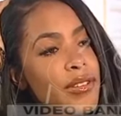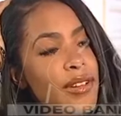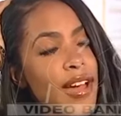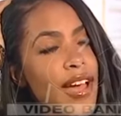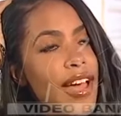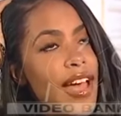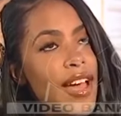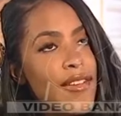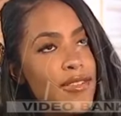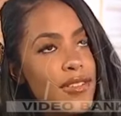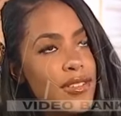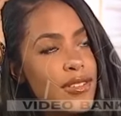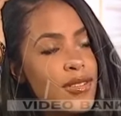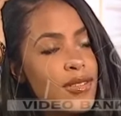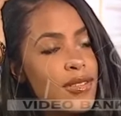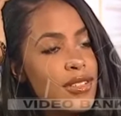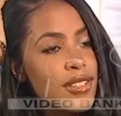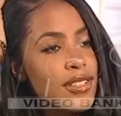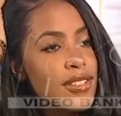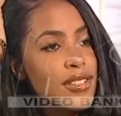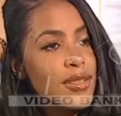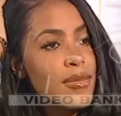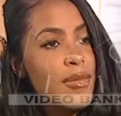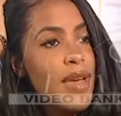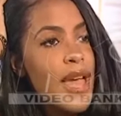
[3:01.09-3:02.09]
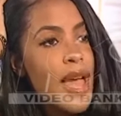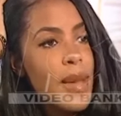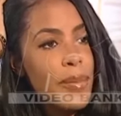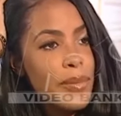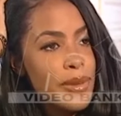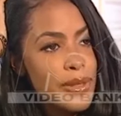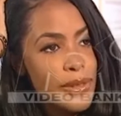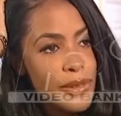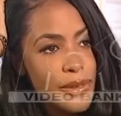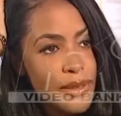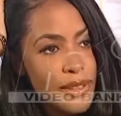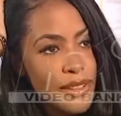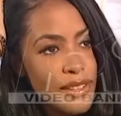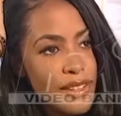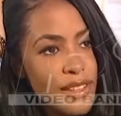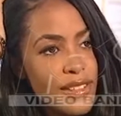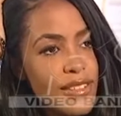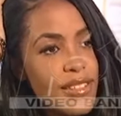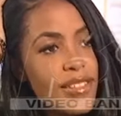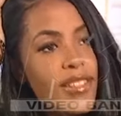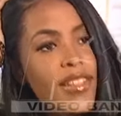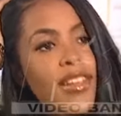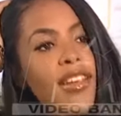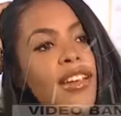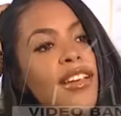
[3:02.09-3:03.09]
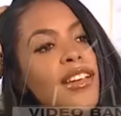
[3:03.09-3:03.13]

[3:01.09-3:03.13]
I have to do this. I'm happy doing this.